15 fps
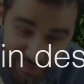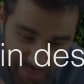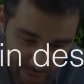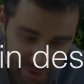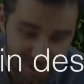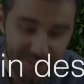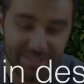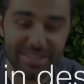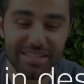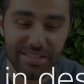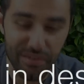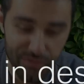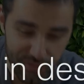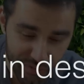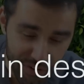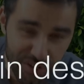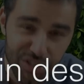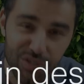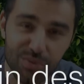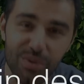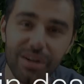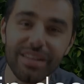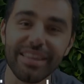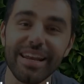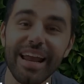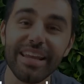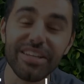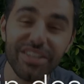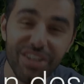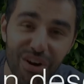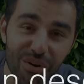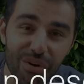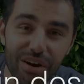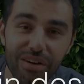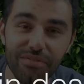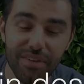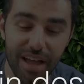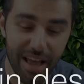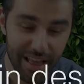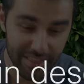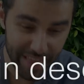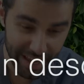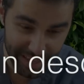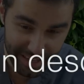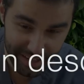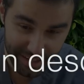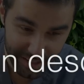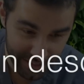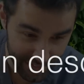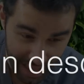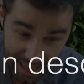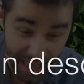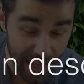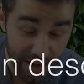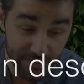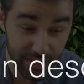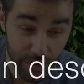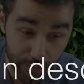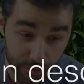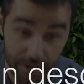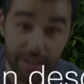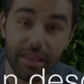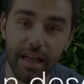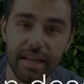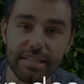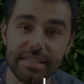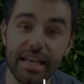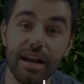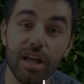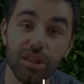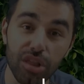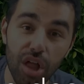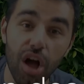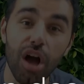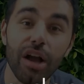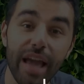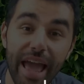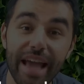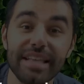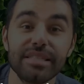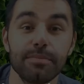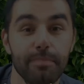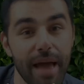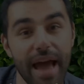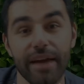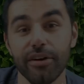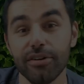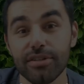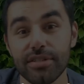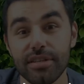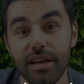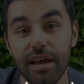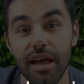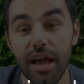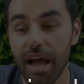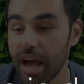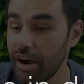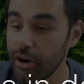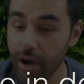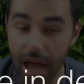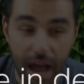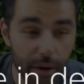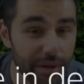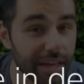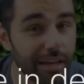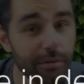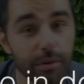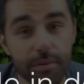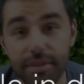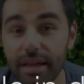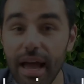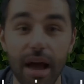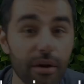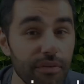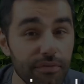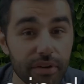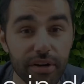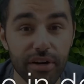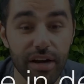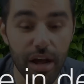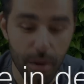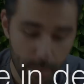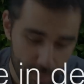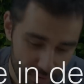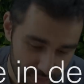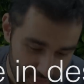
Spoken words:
Morris is the first one that I know of that realized that a long X matters. I don't know how he came up with it, how he figured it out, but